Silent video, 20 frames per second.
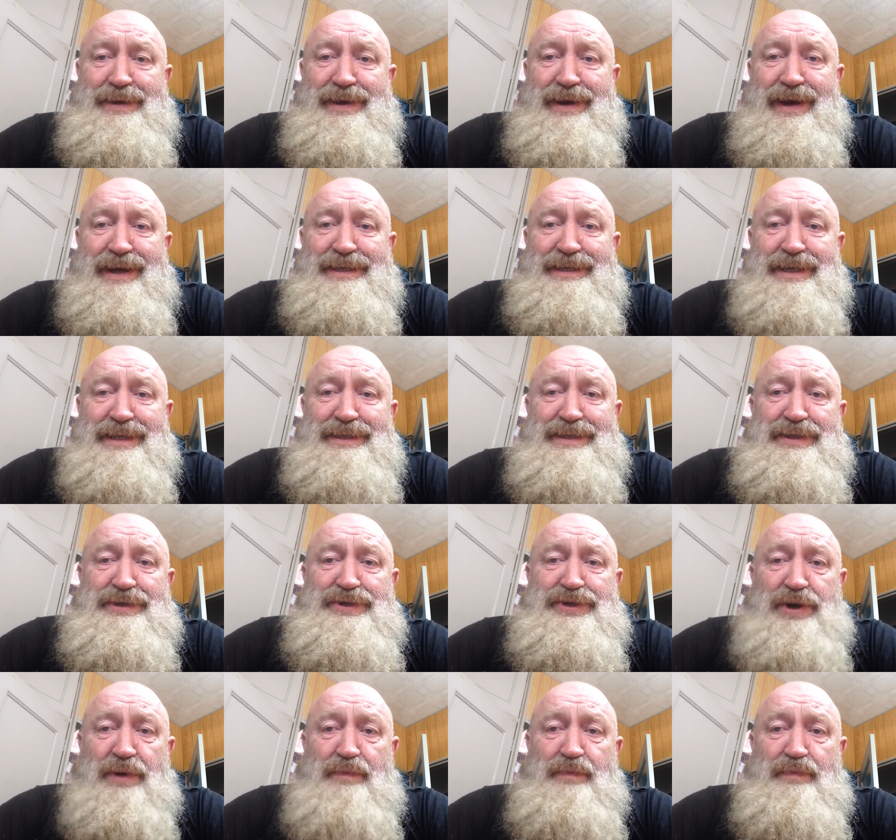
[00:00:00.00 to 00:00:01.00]
I did the
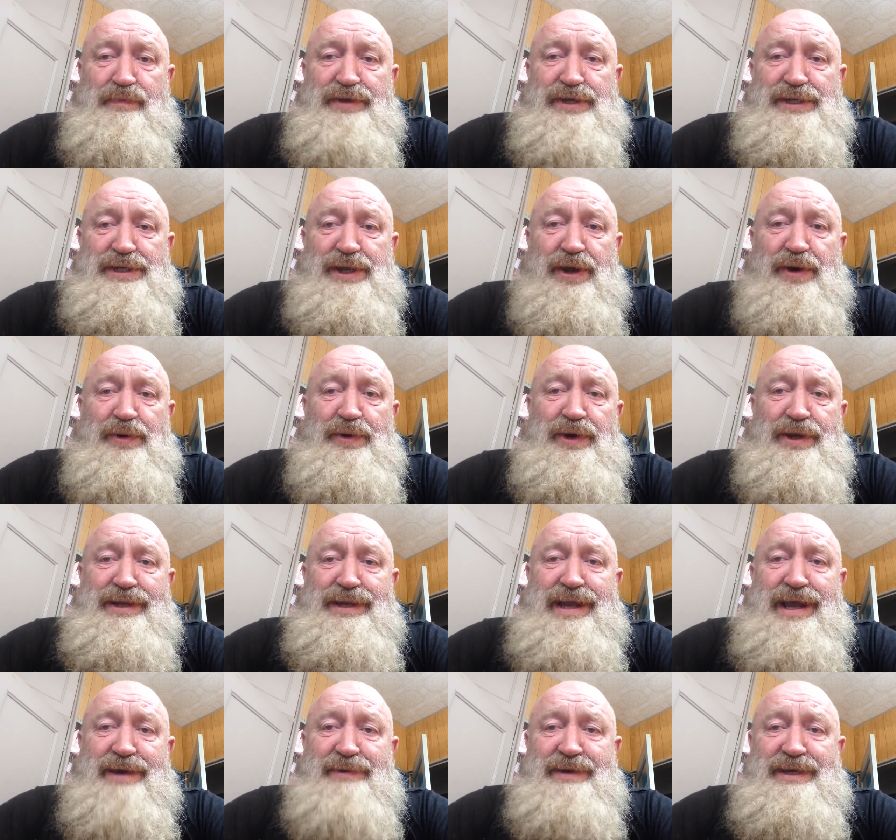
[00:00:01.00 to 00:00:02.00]
Trump
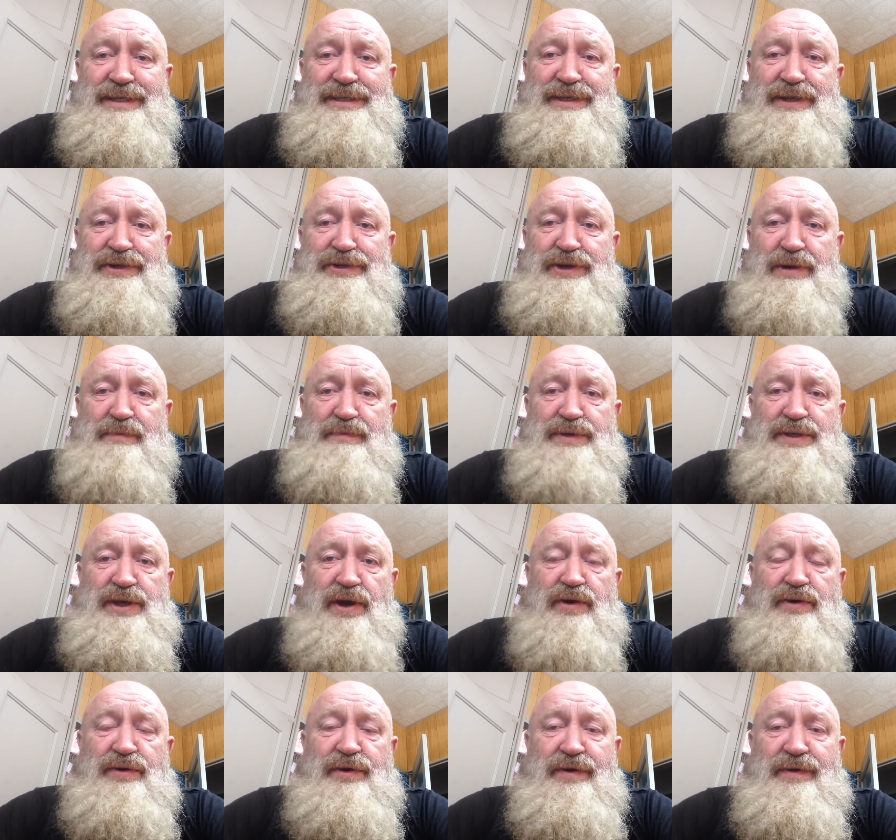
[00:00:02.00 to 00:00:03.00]
slogan, now is the Trump
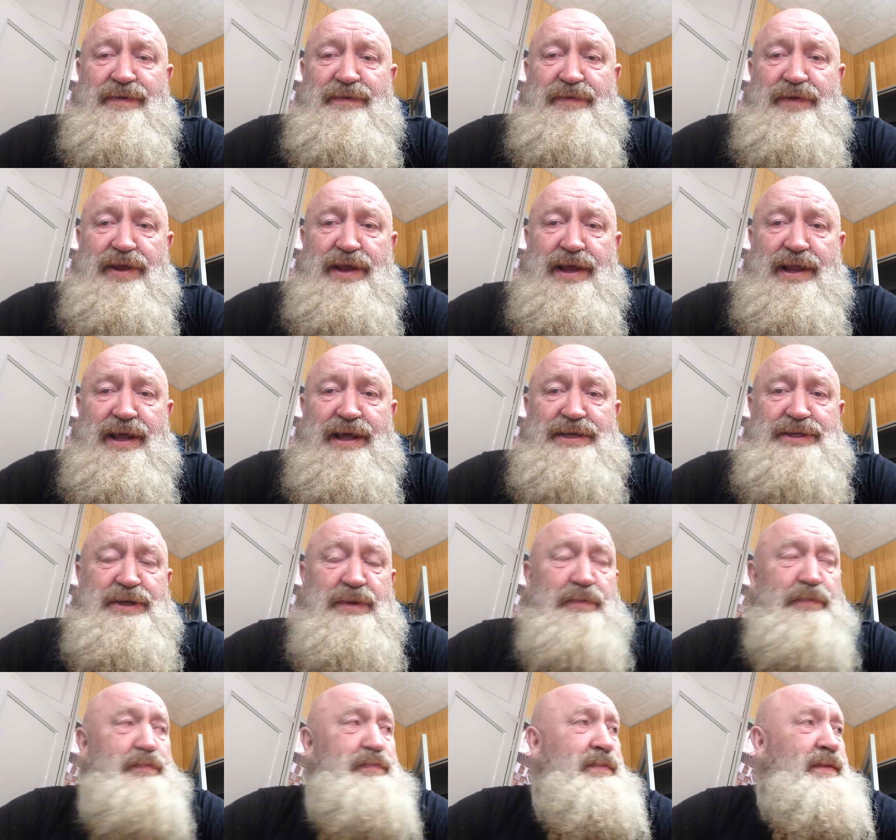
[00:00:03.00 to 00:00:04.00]
song for the
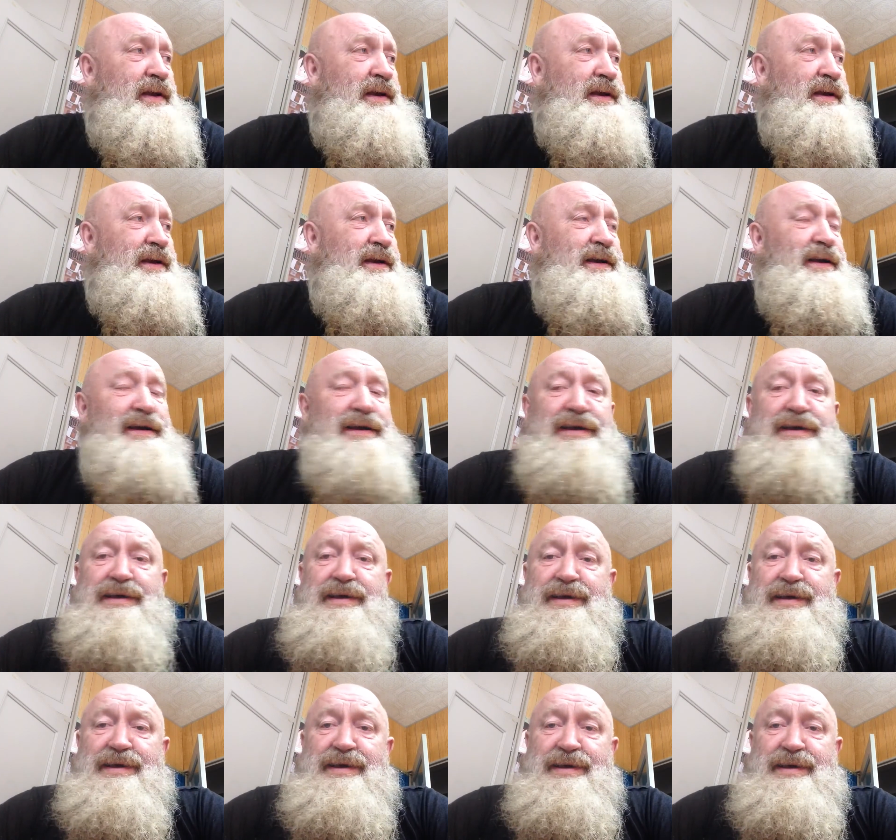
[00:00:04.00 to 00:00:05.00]
election.
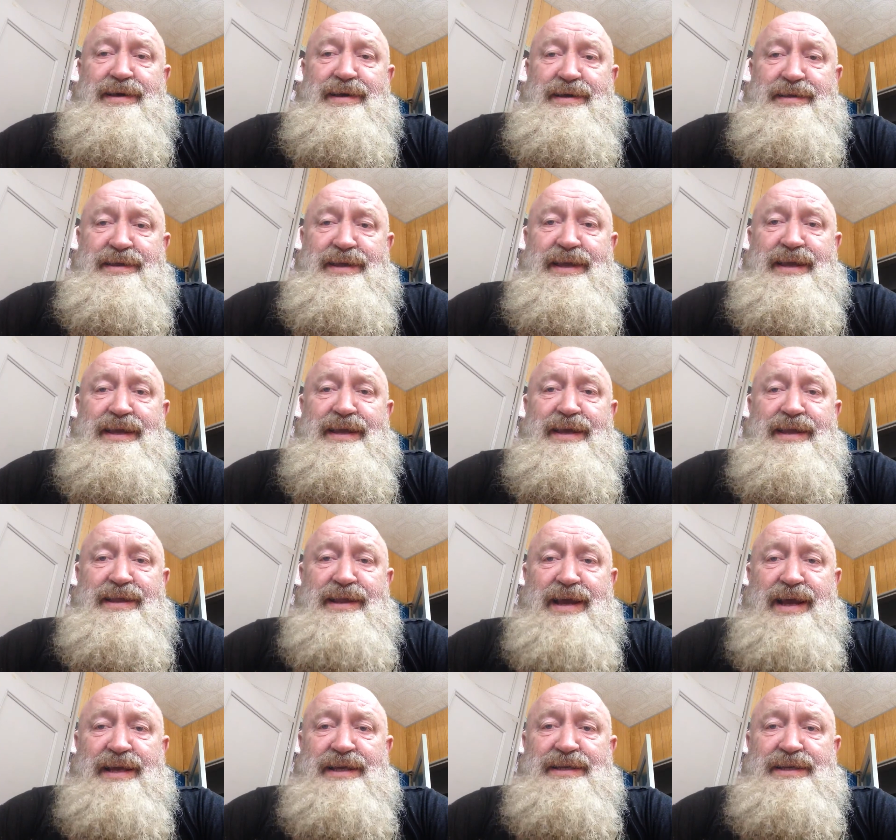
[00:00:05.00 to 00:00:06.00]
The
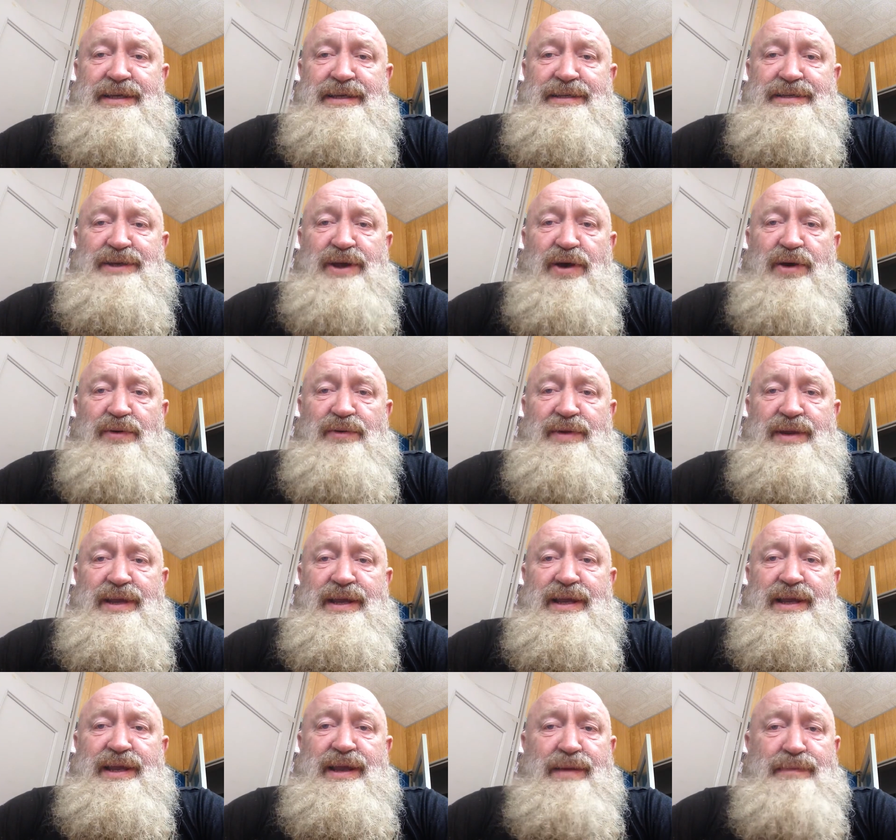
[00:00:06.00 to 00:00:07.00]
election's
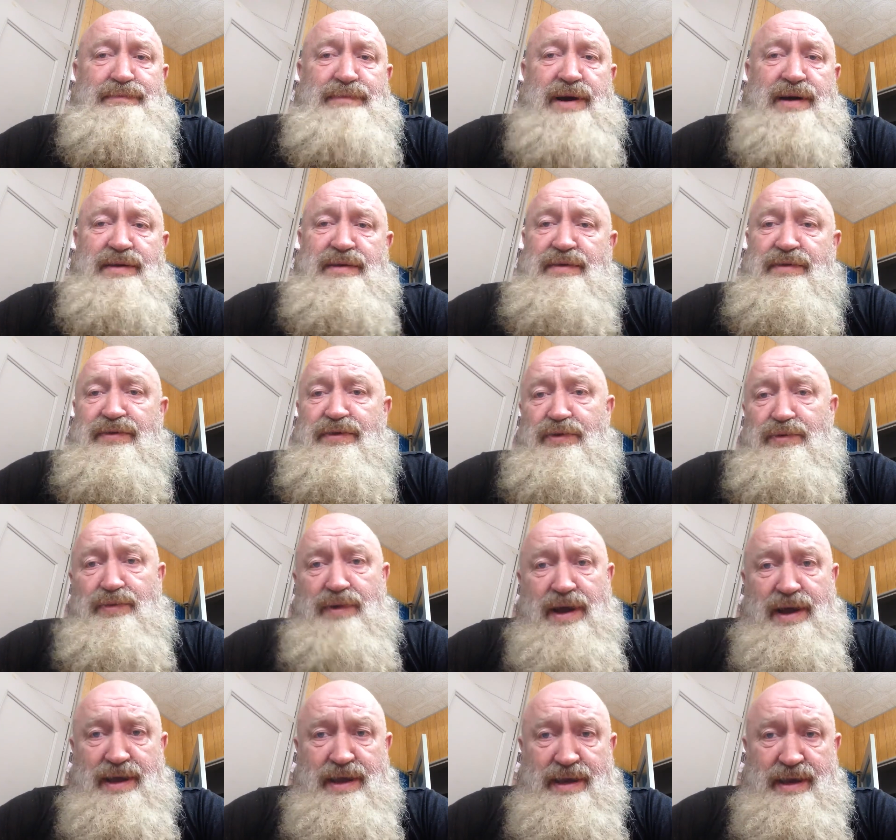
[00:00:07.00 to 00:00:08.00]
only a month
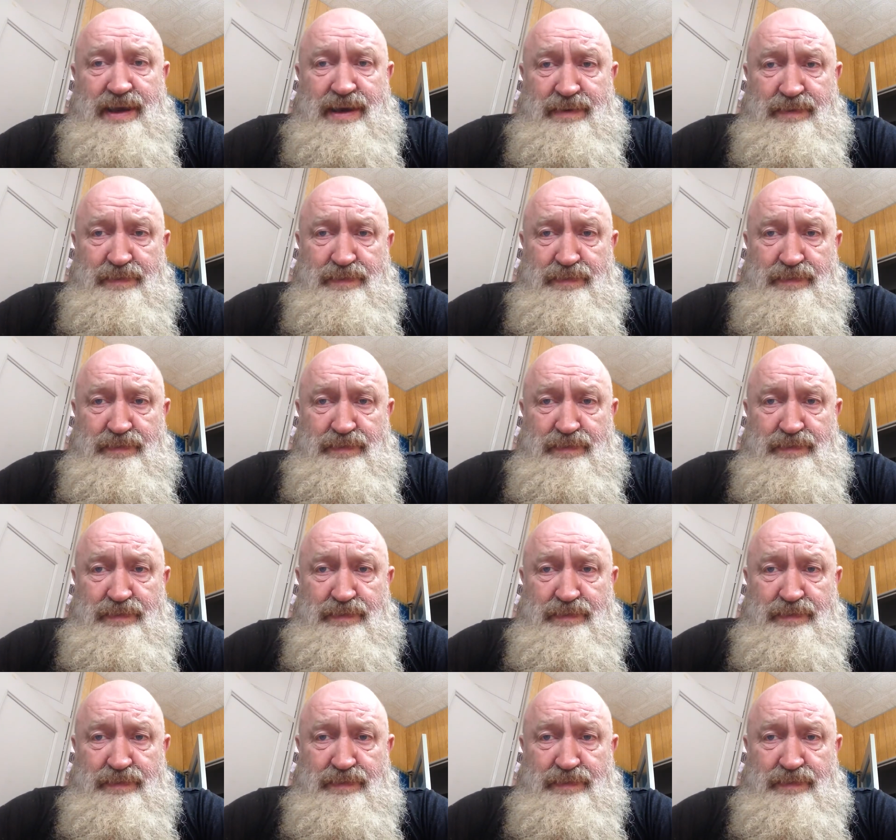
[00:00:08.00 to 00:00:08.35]
away.